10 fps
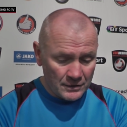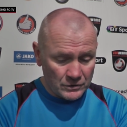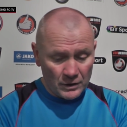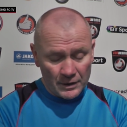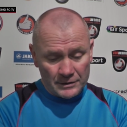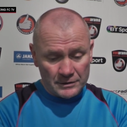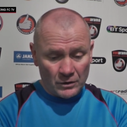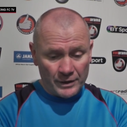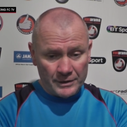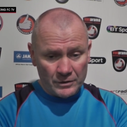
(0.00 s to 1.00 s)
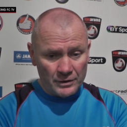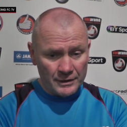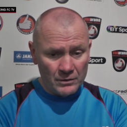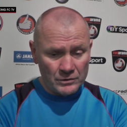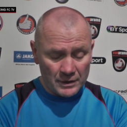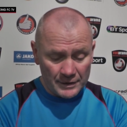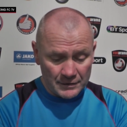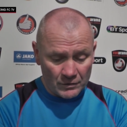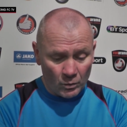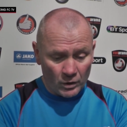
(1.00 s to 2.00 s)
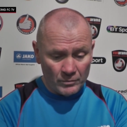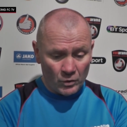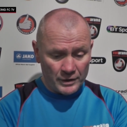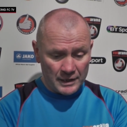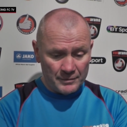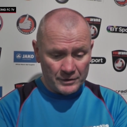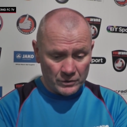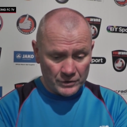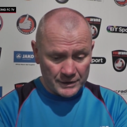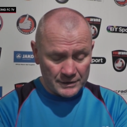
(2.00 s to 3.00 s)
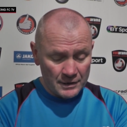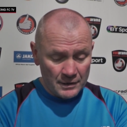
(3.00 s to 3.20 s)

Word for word: So it's doggy dog now, so at least I've got one more game to judge it.